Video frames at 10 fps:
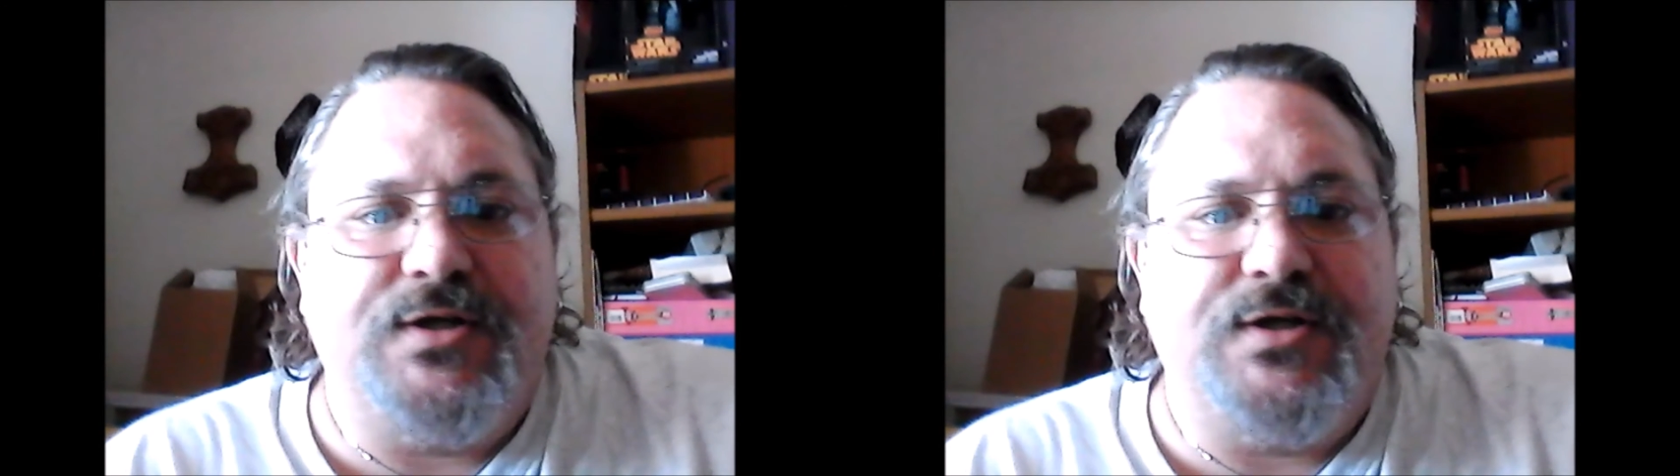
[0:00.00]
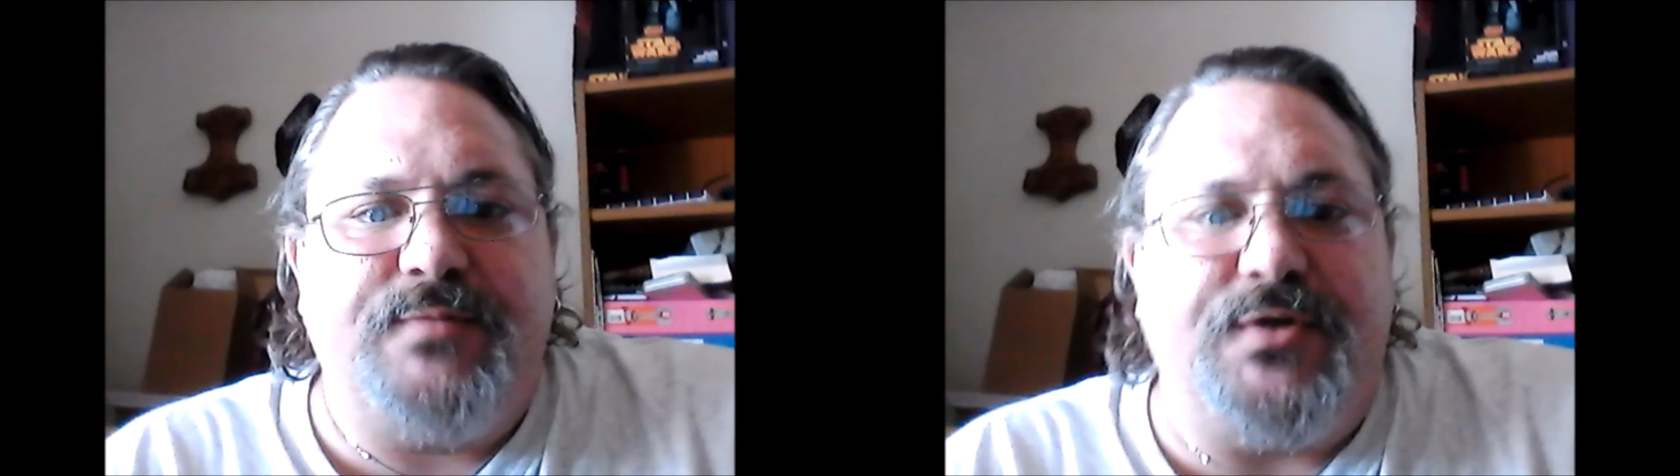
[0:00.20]

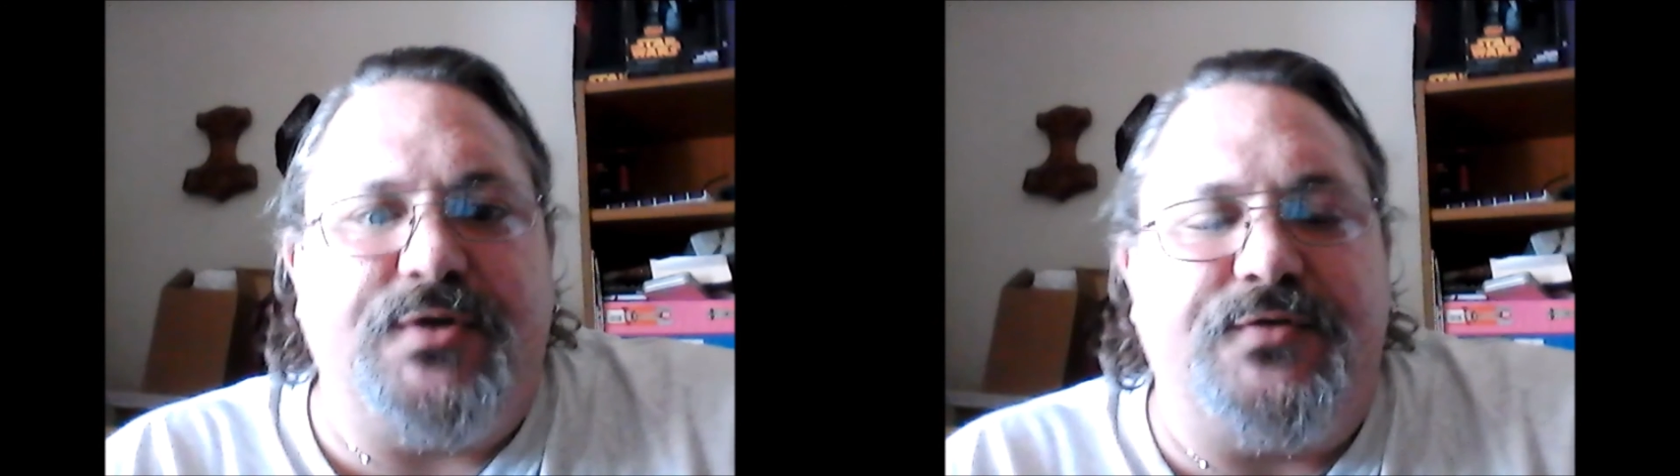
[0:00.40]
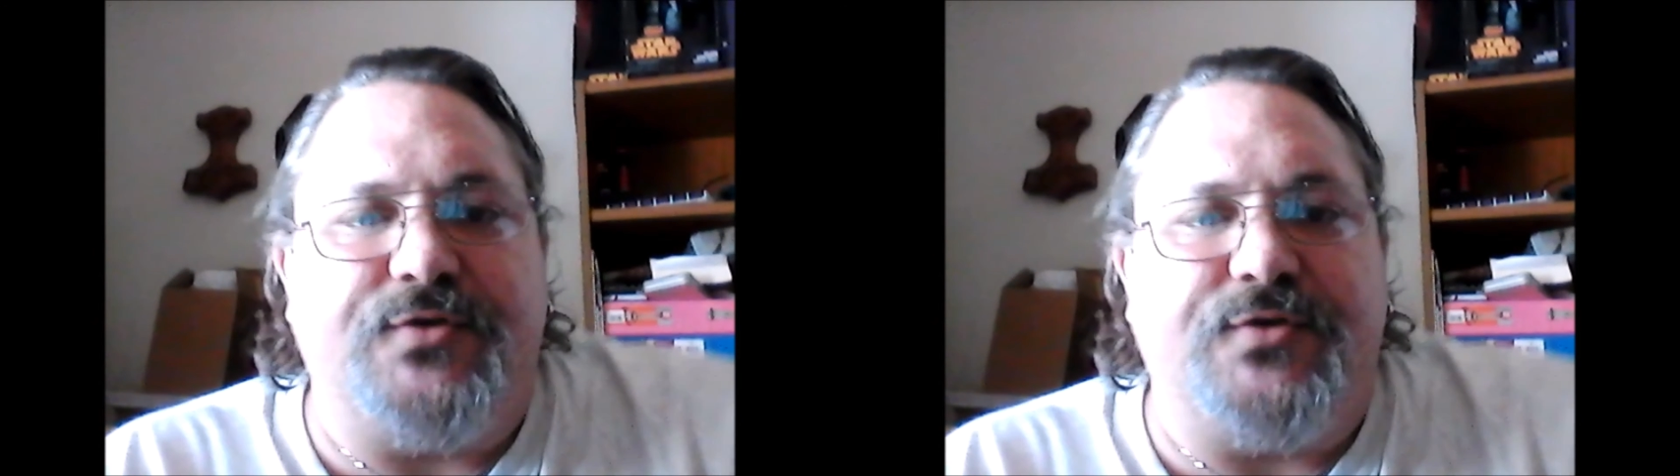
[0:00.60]
put a
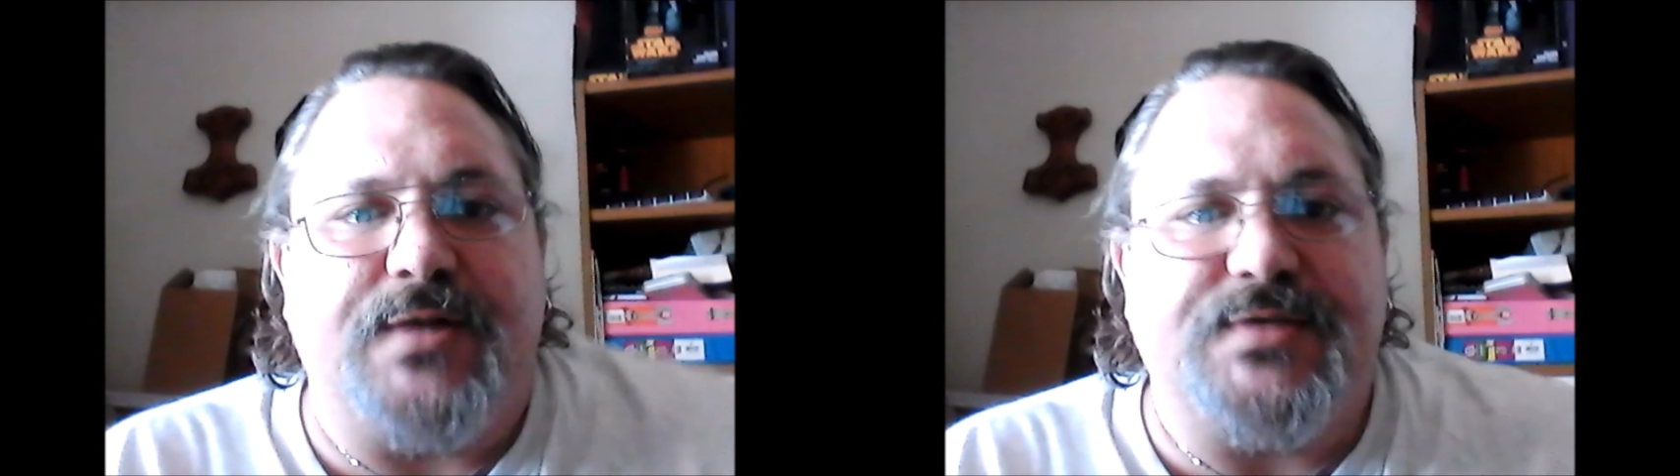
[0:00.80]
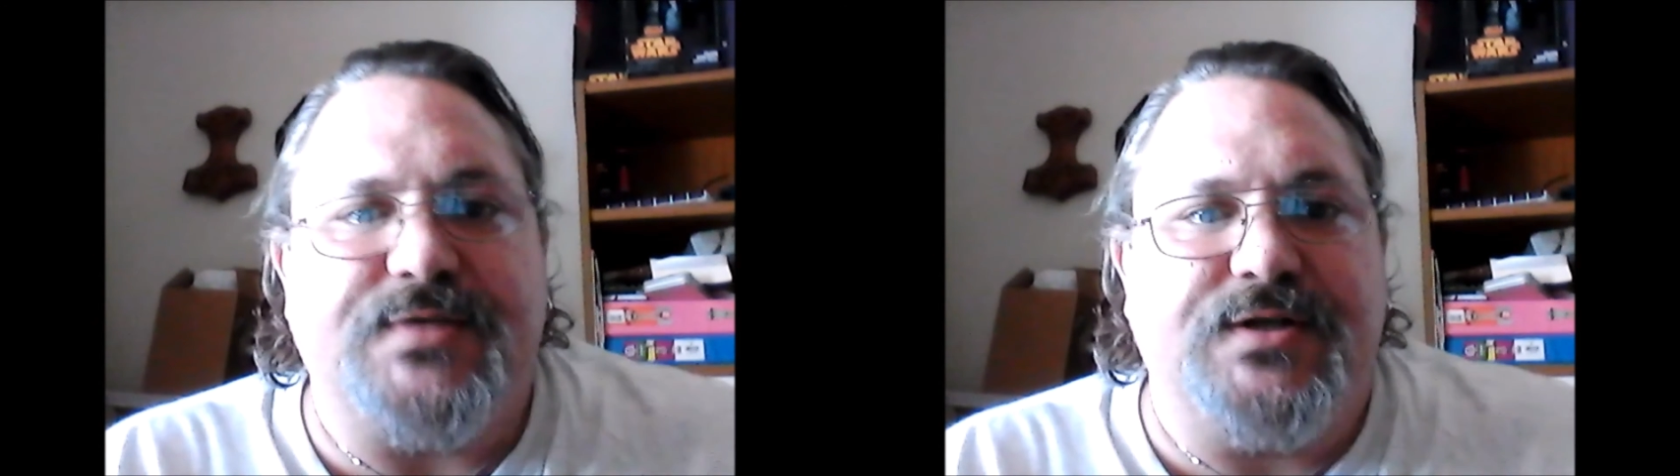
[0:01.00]
few
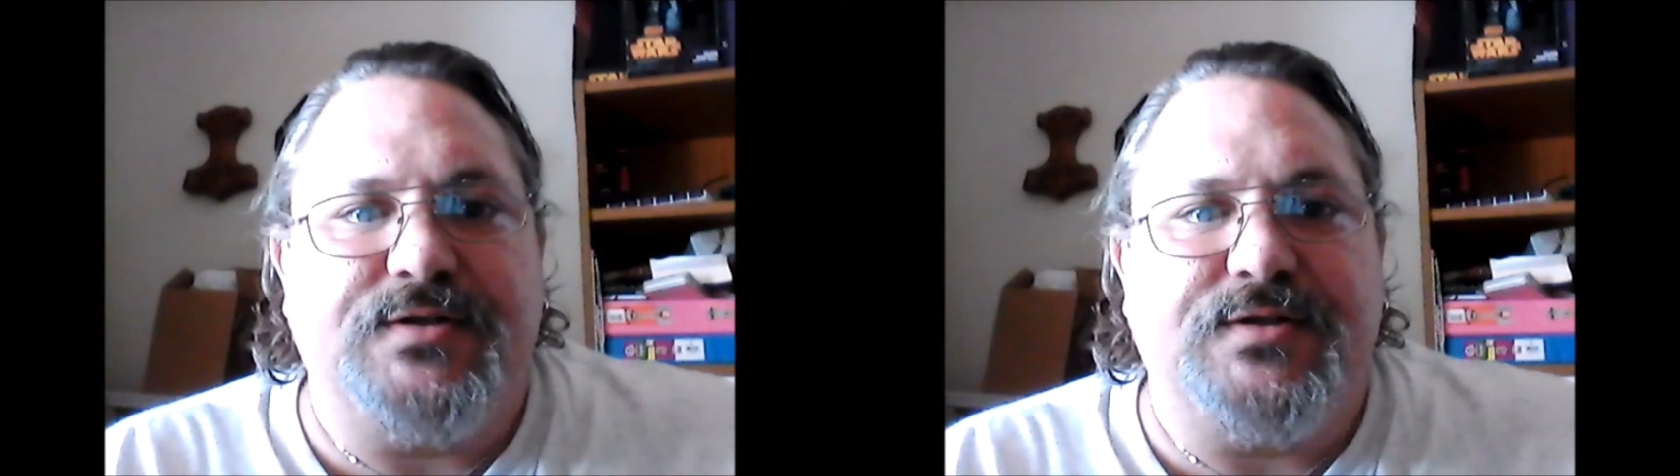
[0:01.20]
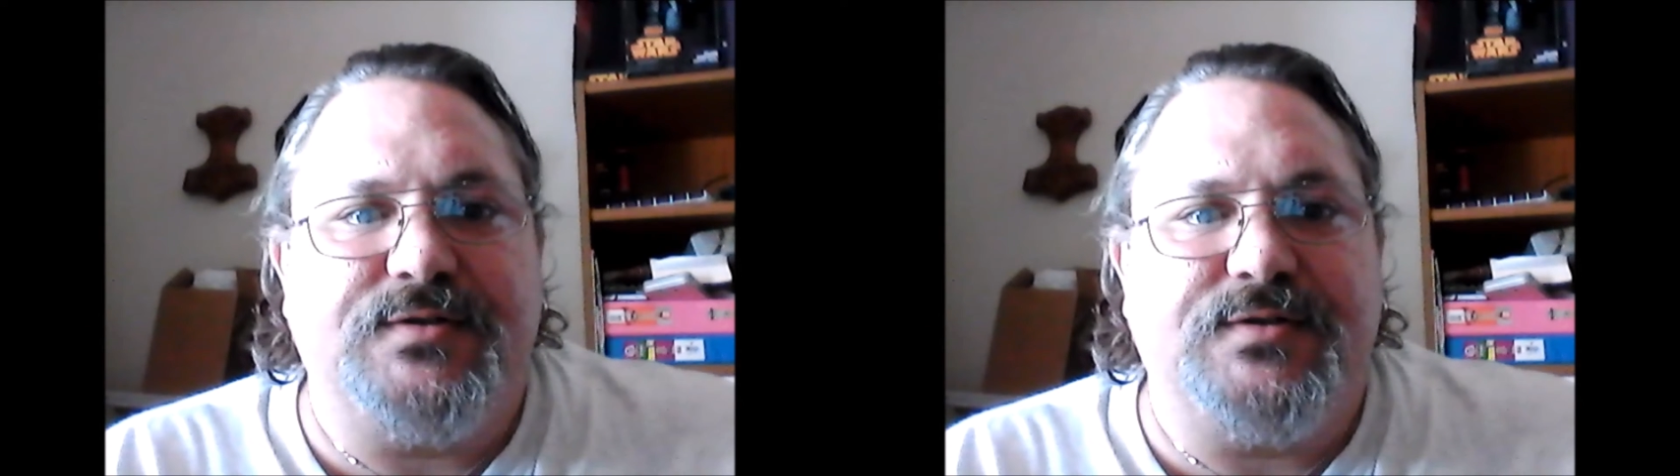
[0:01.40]
drops in,